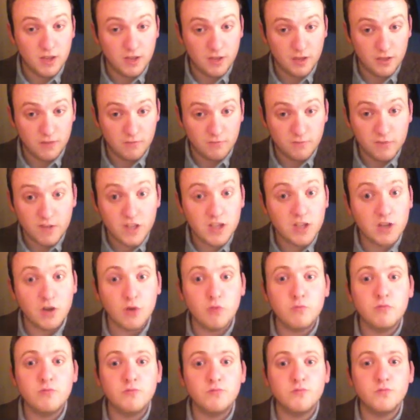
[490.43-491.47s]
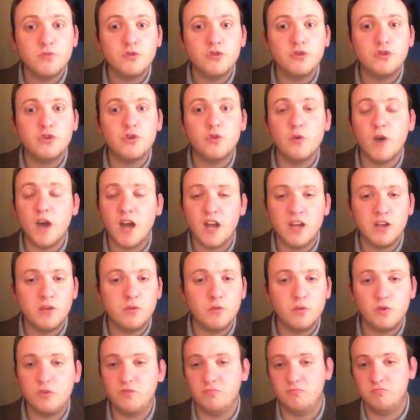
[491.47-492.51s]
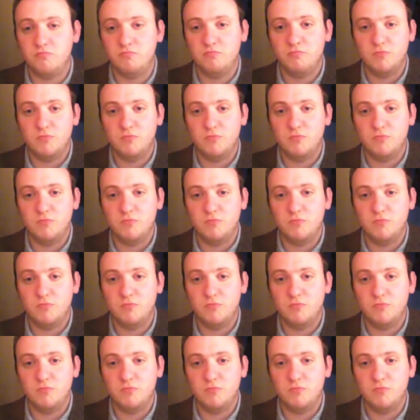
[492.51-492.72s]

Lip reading: video to anyone